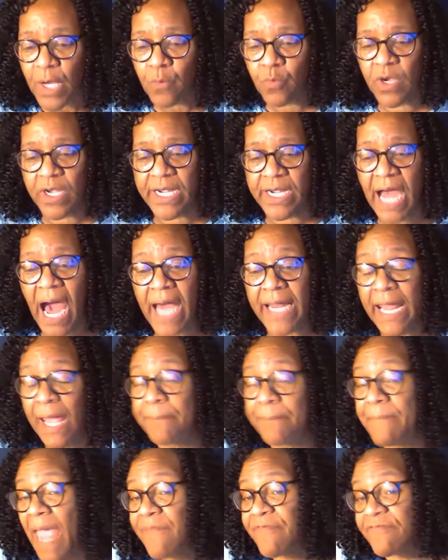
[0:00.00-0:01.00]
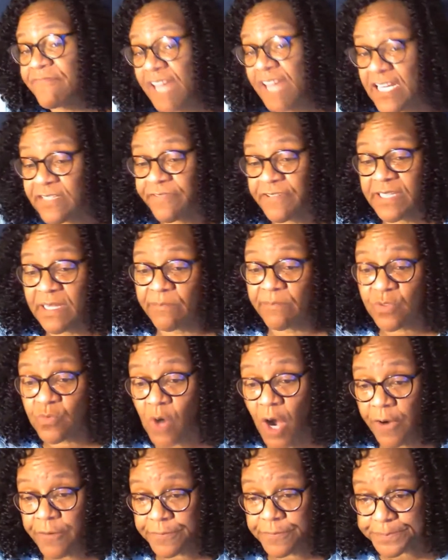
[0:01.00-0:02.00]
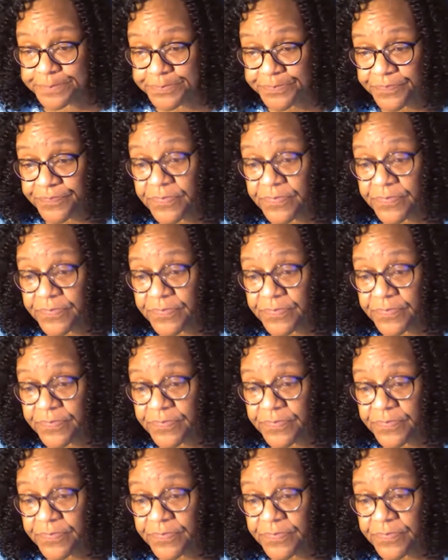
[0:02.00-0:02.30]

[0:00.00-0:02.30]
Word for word: When God had made provision for them to work,